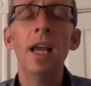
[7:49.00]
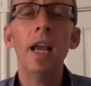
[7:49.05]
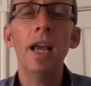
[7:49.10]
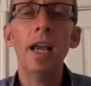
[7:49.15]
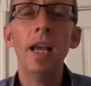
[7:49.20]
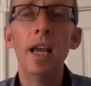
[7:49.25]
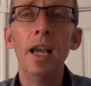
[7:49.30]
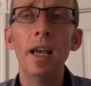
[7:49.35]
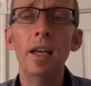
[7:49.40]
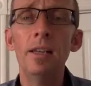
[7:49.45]

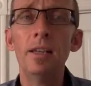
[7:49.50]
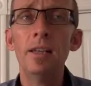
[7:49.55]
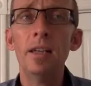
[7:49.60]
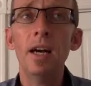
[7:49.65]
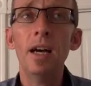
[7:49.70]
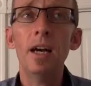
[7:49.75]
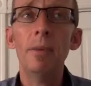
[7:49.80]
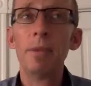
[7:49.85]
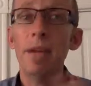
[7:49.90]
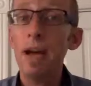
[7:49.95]
and
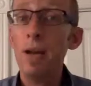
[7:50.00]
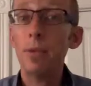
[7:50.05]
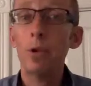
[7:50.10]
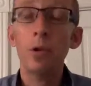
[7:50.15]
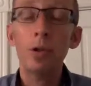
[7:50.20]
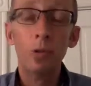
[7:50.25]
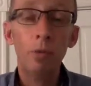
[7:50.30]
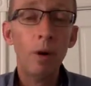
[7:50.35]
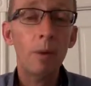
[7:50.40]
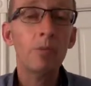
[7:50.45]
now they're
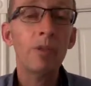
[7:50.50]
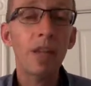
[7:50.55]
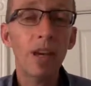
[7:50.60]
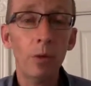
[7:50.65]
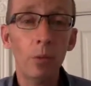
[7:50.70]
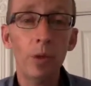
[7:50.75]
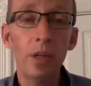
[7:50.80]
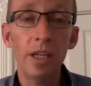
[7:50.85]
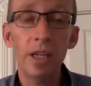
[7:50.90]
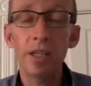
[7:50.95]
on your website
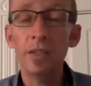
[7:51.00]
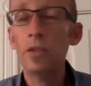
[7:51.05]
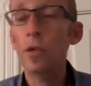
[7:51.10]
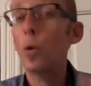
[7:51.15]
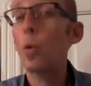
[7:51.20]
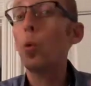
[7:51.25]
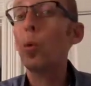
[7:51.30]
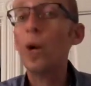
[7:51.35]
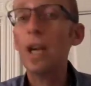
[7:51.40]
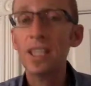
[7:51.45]
reading the
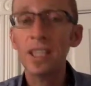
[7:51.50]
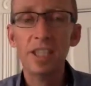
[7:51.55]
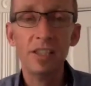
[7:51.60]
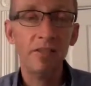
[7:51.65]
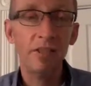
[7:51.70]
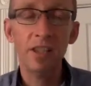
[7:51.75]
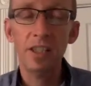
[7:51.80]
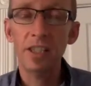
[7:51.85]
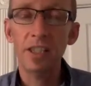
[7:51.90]
rest of it.